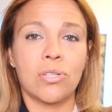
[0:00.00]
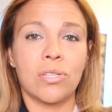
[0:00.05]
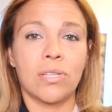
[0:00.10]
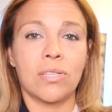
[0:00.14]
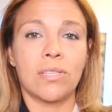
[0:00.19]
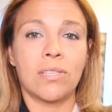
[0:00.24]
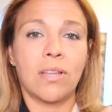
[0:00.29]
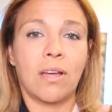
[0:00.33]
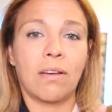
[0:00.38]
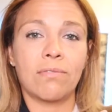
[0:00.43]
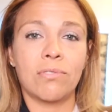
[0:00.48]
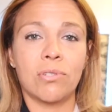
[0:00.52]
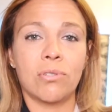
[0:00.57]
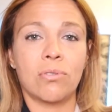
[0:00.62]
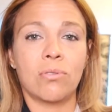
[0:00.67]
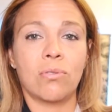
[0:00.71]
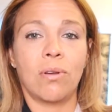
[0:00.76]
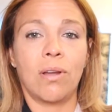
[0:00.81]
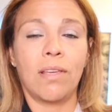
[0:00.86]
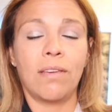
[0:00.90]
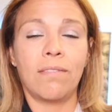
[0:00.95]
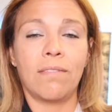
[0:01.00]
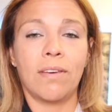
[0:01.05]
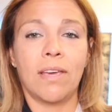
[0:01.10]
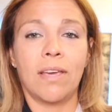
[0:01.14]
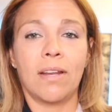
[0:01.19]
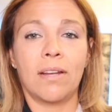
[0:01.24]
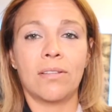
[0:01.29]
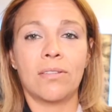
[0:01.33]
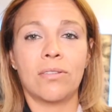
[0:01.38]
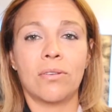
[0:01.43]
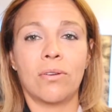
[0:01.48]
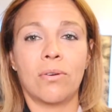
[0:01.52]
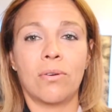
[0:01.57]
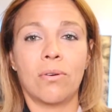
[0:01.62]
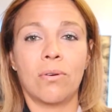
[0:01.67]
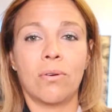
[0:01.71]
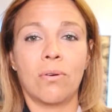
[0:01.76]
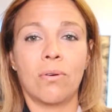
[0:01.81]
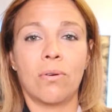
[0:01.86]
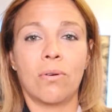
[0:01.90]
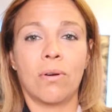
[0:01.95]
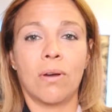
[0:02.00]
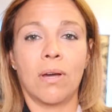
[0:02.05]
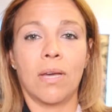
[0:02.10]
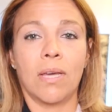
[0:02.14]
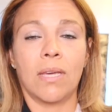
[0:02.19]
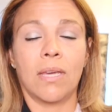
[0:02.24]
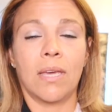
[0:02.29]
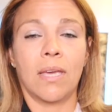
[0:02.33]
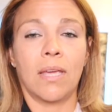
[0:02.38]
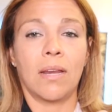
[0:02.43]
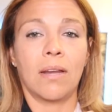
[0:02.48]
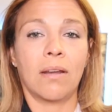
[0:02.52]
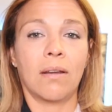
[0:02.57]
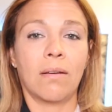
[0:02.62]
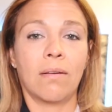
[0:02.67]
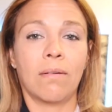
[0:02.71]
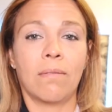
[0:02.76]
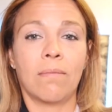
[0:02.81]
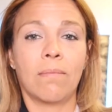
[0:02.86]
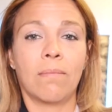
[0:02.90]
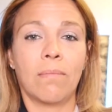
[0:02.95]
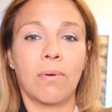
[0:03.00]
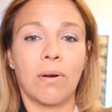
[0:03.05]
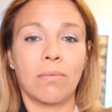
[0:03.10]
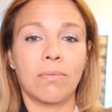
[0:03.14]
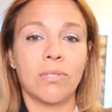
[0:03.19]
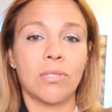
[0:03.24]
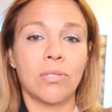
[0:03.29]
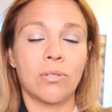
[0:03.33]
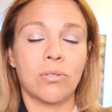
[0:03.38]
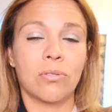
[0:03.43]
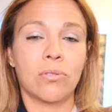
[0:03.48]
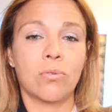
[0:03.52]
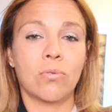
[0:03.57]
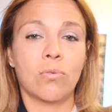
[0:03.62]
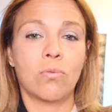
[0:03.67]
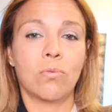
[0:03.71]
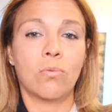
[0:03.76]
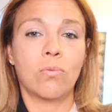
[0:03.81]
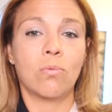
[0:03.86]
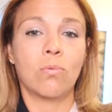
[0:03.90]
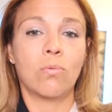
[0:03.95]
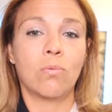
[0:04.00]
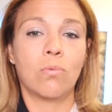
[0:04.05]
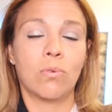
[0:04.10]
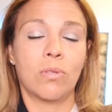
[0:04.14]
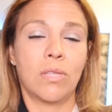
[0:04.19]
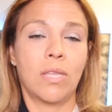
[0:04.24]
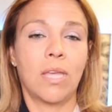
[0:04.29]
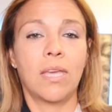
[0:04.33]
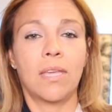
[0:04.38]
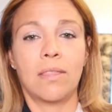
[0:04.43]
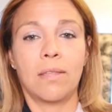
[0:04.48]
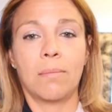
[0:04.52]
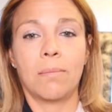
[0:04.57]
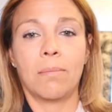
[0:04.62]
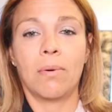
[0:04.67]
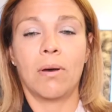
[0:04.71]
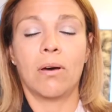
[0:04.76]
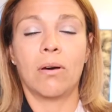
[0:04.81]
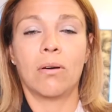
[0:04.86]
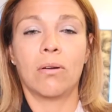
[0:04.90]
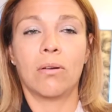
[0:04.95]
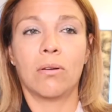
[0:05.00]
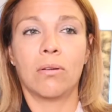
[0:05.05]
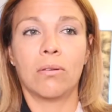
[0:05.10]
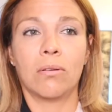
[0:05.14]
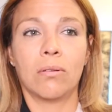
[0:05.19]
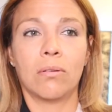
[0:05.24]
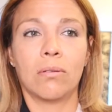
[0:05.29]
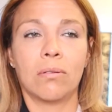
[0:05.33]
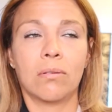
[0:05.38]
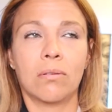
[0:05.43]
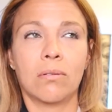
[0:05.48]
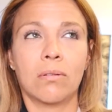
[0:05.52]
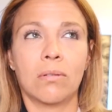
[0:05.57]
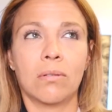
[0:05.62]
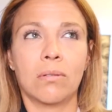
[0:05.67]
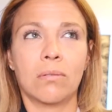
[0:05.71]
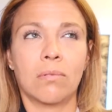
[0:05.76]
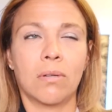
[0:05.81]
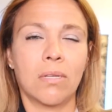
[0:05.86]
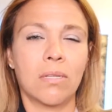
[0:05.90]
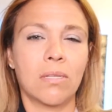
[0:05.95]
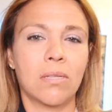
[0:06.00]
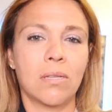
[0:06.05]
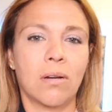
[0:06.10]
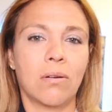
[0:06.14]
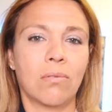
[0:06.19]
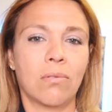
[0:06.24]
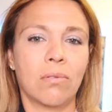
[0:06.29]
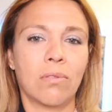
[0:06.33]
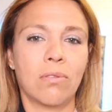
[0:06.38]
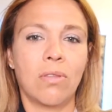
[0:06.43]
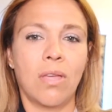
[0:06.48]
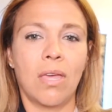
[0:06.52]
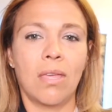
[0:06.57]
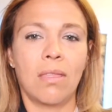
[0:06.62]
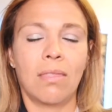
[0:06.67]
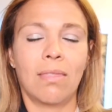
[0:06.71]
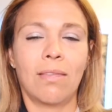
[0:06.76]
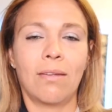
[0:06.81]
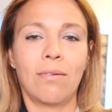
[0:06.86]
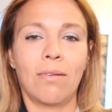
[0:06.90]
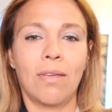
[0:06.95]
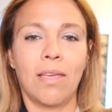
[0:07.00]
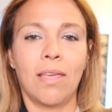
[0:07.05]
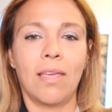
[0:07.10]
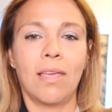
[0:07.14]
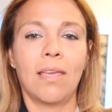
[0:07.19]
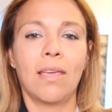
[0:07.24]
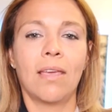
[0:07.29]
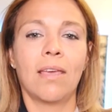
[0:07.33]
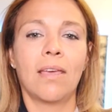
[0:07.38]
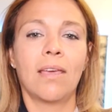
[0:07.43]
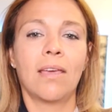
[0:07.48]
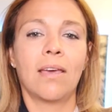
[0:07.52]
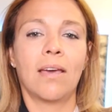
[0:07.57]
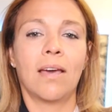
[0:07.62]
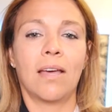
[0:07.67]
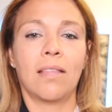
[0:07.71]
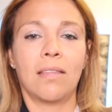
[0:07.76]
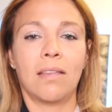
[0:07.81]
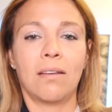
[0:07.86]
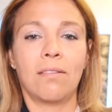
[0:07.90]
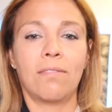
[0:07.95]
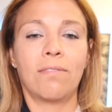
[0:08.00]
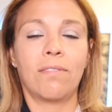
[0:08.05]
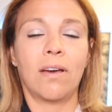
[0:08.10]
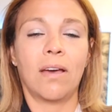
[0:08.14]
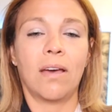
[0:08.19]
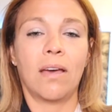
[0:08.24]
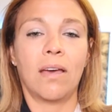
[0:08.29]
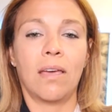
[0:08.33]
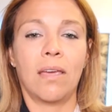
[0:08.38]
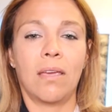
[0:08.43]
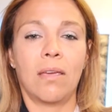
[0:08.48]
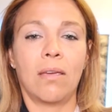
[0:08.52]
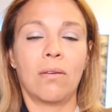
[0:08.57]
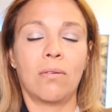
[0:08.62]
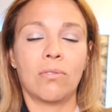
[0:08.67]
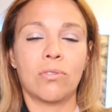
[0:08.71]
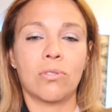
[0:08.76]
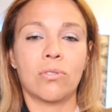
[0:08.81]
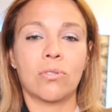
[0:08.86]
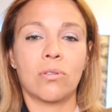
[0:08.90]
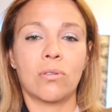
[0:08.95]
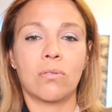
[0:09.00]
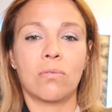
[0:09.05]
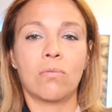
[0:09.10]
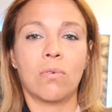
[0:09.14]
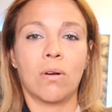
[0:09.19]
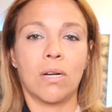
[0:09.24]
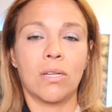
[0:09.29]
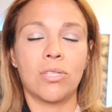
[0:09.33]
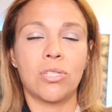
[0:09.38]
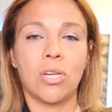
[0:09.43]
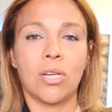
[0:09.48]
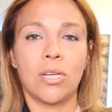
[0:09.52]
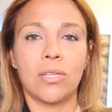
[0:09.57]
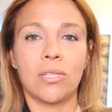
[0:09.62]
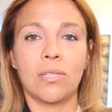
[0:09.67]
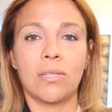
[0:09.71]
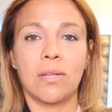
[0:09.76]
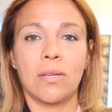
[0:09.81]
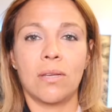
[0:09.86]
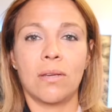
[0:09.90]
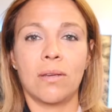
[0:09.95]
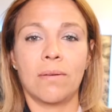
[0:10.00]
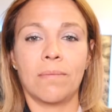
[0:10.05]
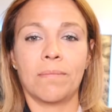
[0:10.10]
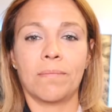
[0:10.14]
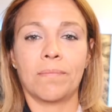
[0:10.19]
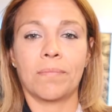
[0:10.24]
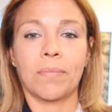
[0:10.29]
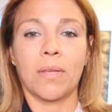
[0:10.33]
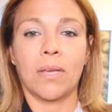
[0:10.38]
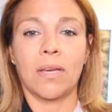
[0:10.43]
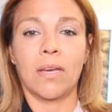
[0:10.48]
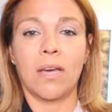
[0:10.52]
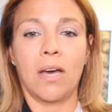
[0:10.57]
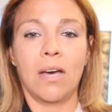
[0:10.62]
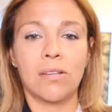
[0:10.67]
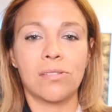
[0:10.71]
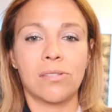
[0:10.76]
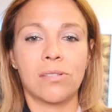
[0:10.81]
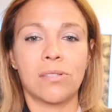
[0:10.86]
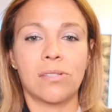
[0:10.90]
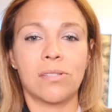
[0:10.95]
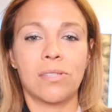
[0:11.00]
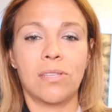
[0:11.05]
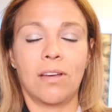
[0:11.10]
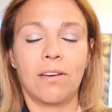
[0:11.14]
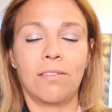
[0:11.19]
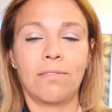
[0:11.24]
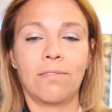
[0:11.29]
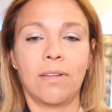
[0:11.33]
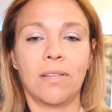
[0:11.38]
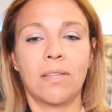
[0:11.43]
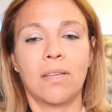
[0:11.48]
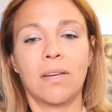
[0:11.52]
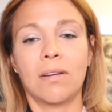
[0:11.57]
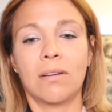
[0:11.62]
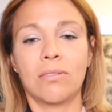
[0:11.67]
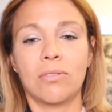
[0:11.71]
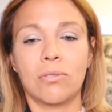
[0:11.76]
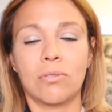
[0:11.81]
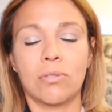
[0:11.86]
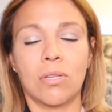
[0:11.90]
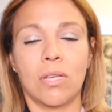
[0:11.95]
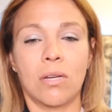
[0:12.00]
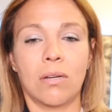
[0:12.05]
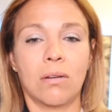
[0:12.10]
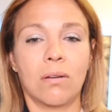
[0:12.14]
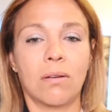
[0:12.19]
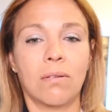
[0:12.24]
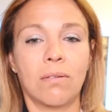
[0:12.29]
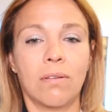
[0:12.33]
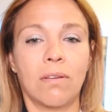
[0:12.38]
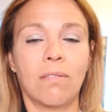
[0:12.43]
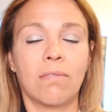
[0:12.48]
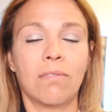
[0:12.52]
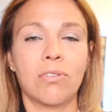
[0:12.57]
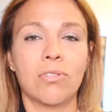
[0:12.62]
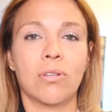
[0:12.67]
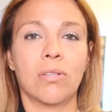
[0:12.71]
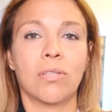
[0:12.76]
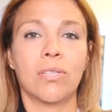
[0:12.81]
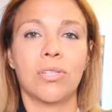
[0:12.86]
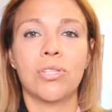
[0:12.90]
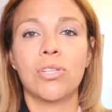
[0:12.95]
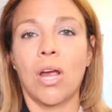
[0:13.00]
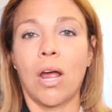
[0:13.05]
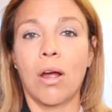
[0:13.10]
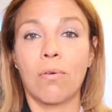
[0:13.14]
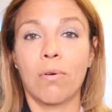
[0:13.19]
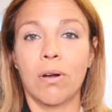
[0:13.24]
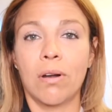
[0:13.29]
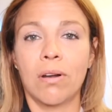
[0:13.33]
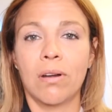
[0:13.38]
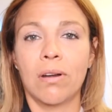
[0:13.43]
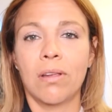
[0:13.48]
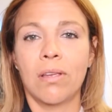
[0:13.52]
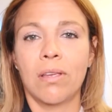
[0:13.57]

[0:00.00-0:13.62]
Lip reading: and stuff, just to leave it, so I can probably just take them on what is it, day 3, and then if I just want to change the gauze and stuff, and then just can eventually shower.